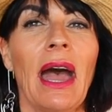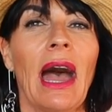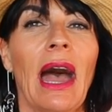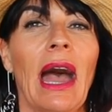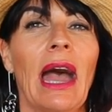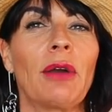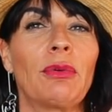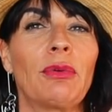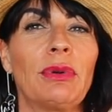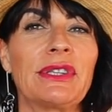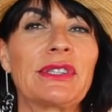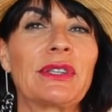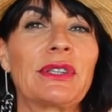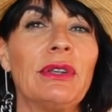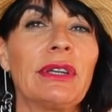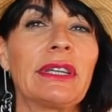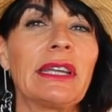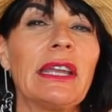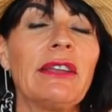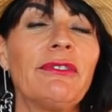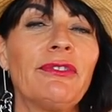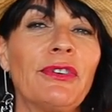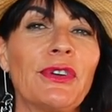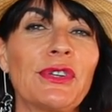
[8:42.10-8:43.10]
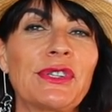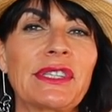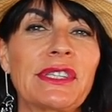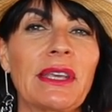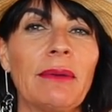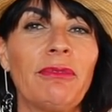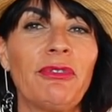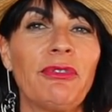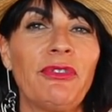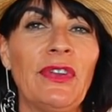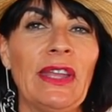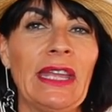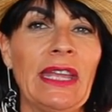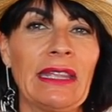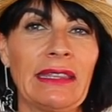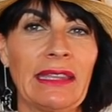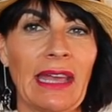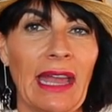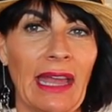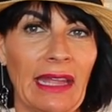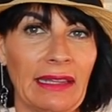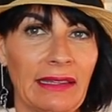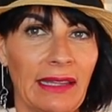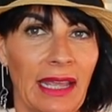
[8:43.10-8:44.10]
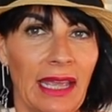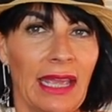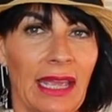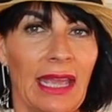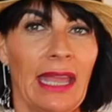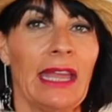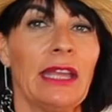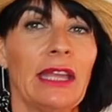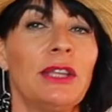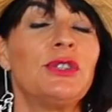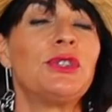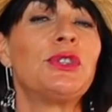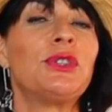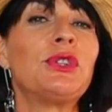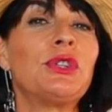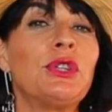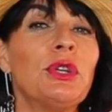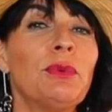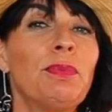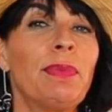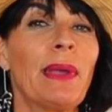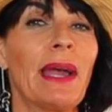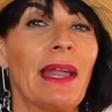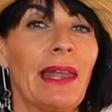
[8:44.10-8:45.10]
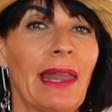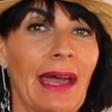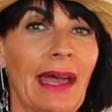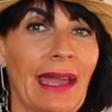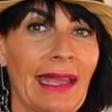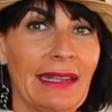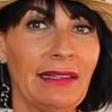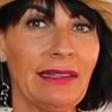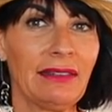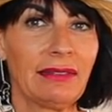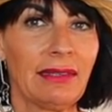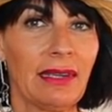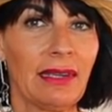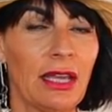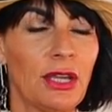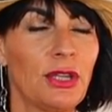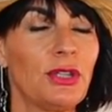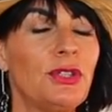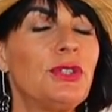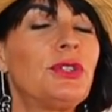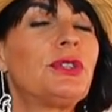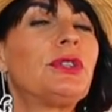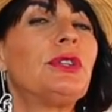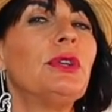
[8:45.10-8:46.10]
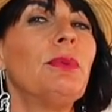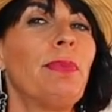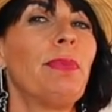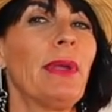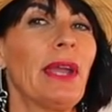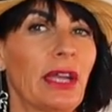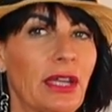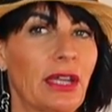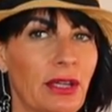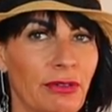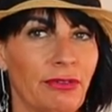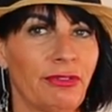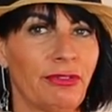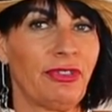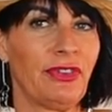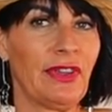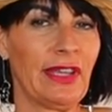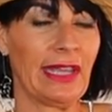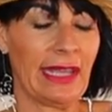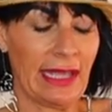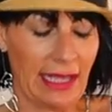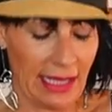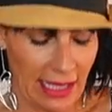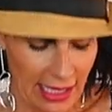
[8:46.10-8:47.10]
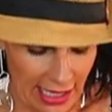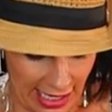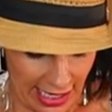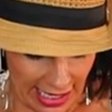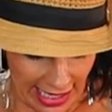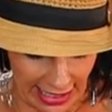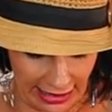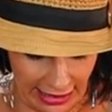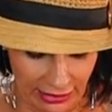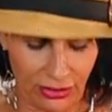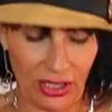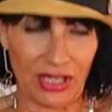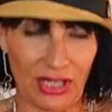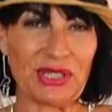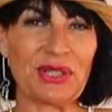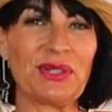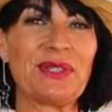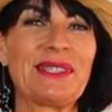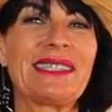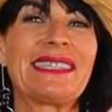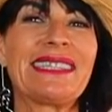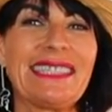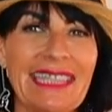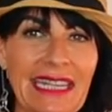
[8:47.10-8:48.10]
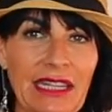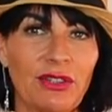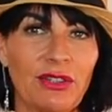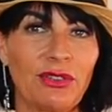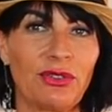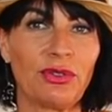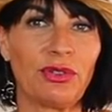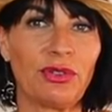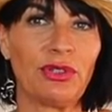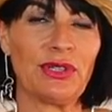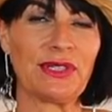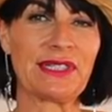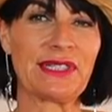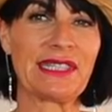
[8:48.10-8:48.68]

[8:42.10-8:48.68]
I was looking for something that super light, super comfy, and doesn't stick to the